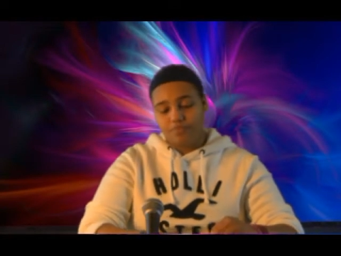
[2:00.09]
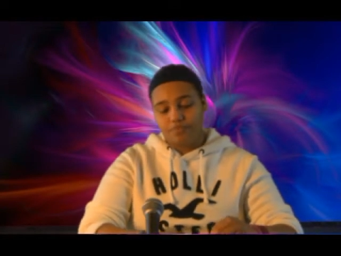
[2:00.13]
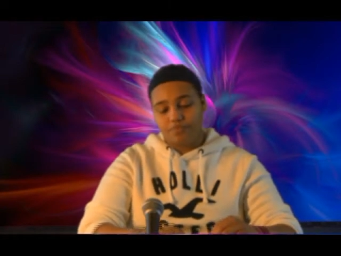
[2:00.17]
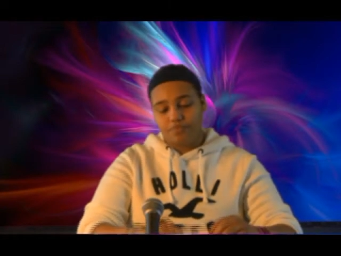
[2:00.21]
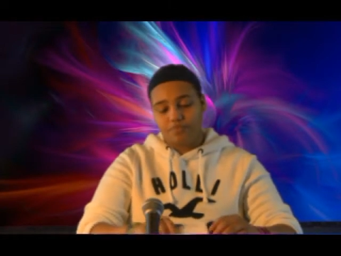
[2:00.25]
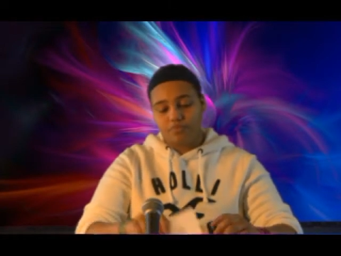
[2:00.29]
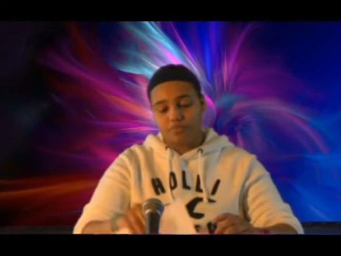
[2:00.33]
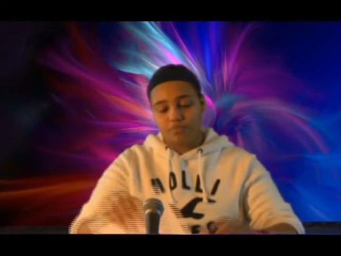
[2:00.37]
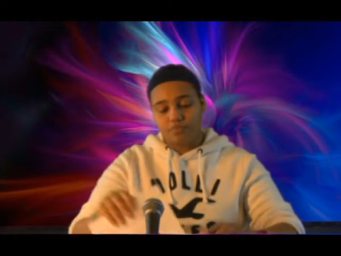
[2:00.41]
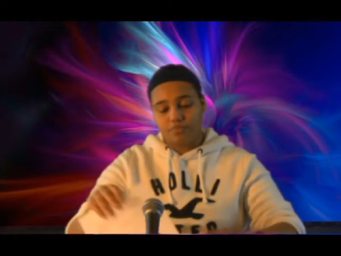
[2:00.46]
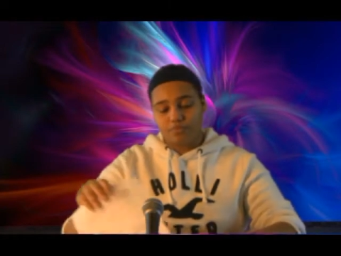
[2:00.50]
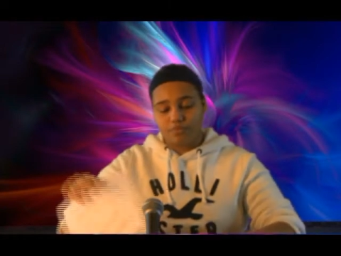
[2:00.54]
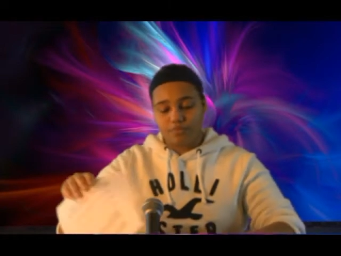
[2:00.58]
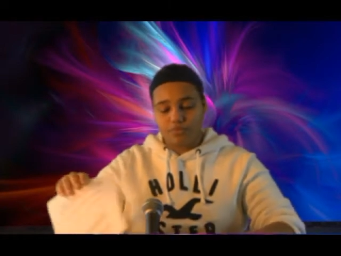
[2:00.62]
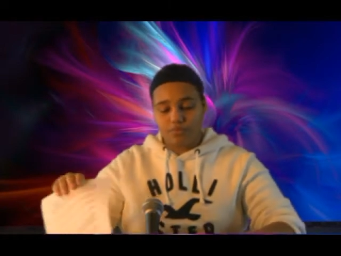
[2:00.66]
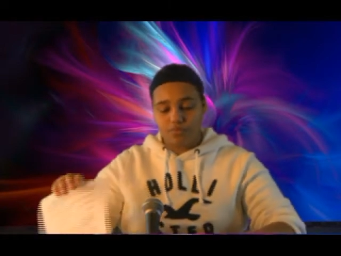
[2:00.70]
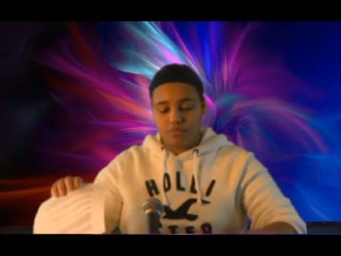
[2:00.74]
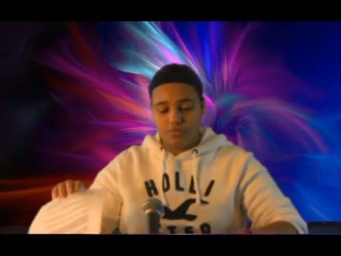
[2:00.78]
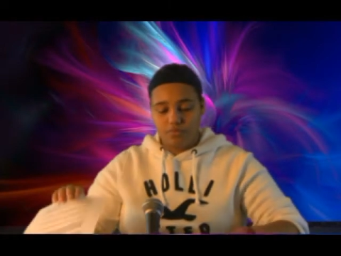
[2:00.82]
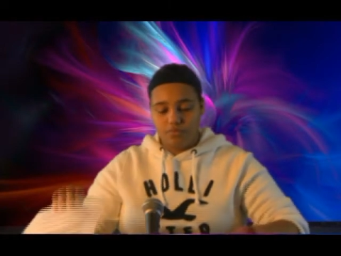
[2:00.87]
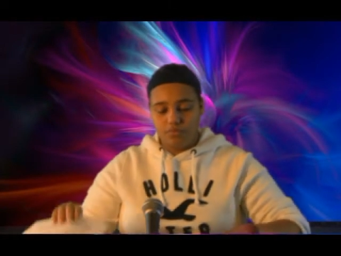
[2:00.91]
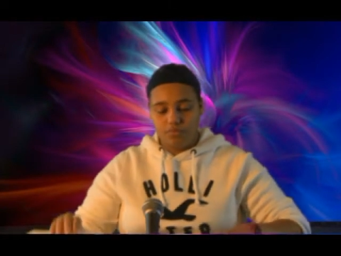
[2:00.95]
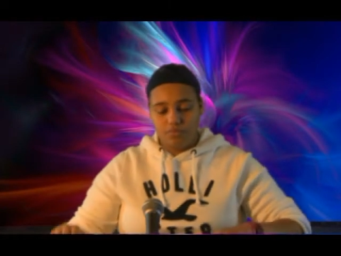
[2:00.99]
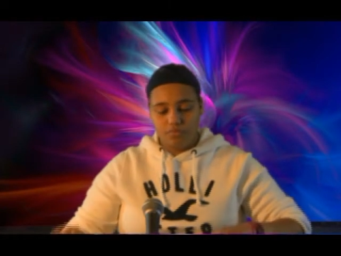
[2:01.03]

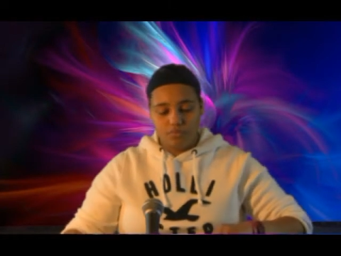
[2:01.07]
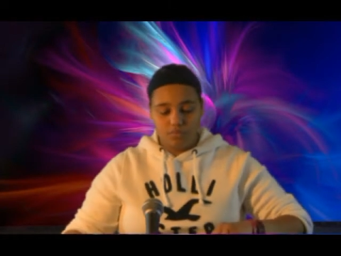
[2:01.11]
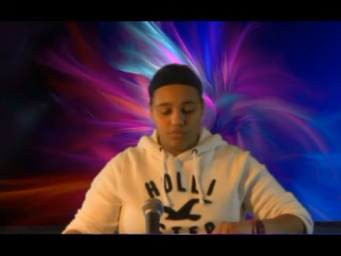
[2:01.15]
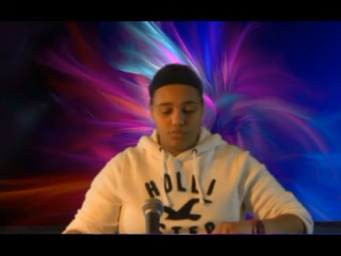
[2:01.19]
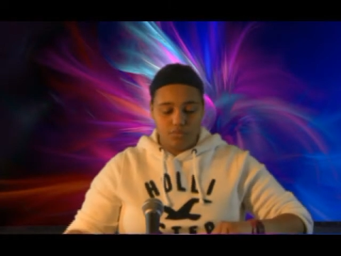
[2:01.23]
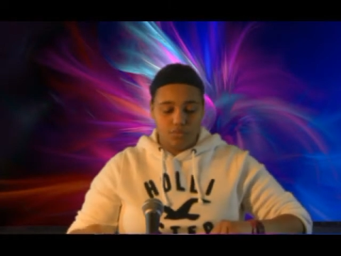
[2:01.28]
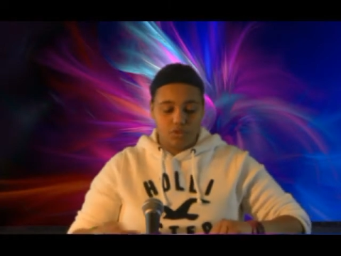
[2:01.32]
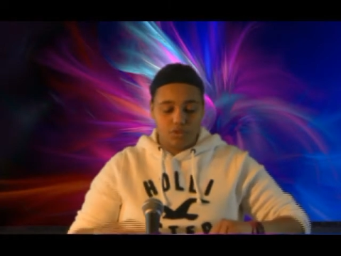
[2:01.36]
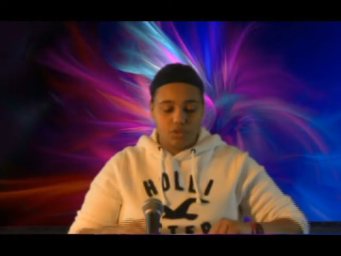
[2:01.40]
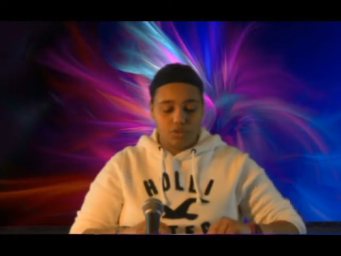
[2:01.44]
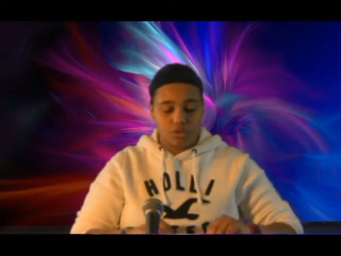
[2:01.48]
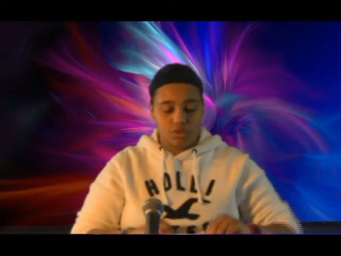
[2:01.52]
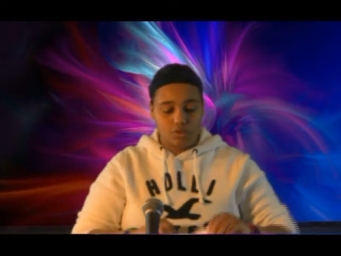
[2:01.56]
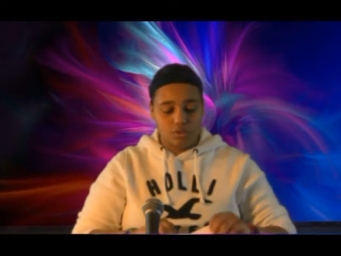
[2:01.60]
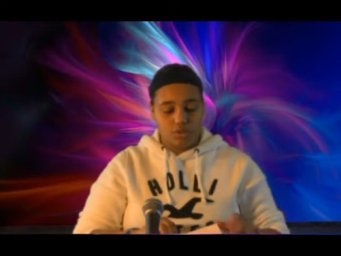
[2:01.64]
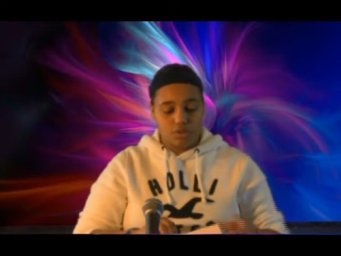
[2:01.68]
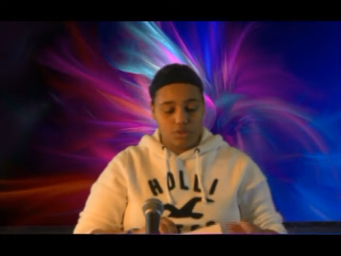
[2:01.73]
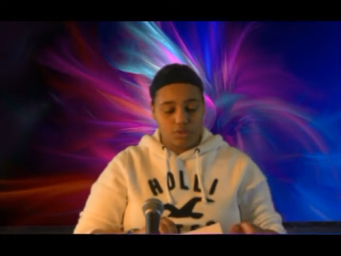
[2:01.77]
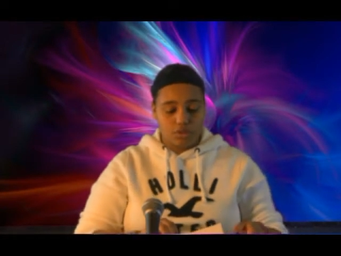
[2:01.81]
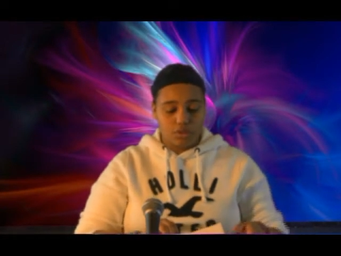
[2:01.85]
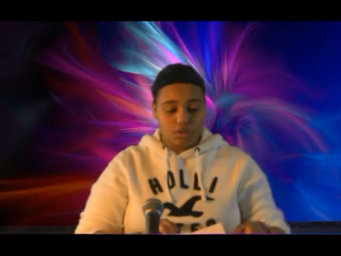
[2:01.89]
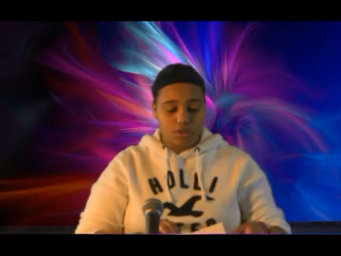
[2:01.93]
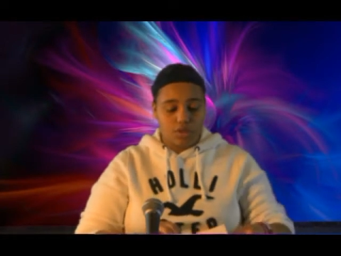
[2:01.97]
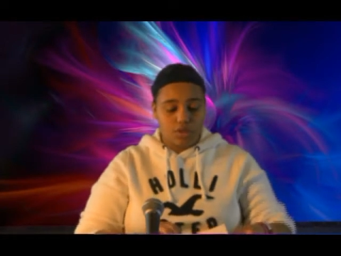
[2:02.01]

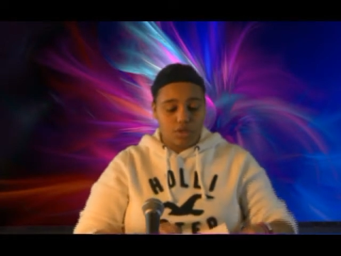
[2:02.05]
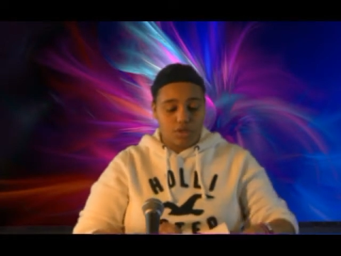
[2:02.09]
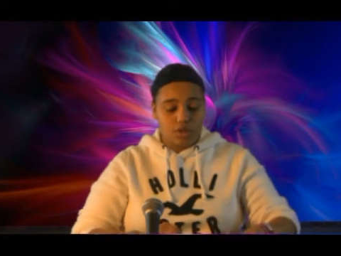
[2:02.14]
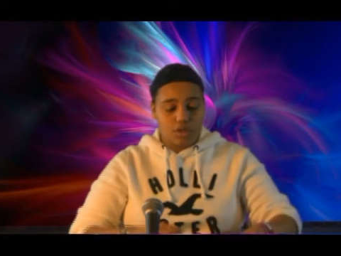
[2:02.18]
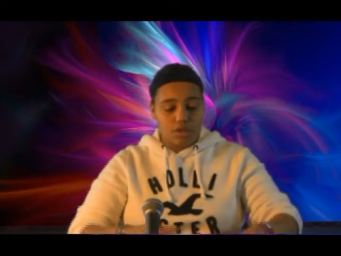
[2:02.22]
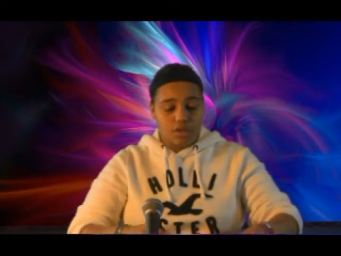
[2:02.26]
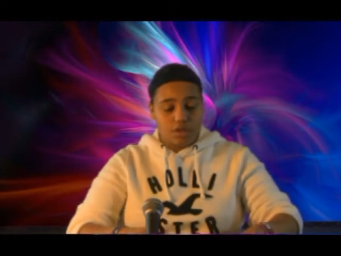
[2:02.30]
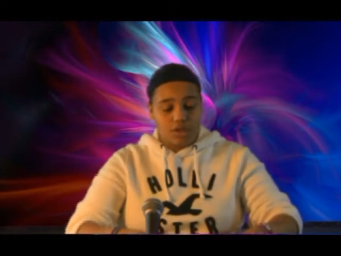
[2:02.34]
Nothing is said.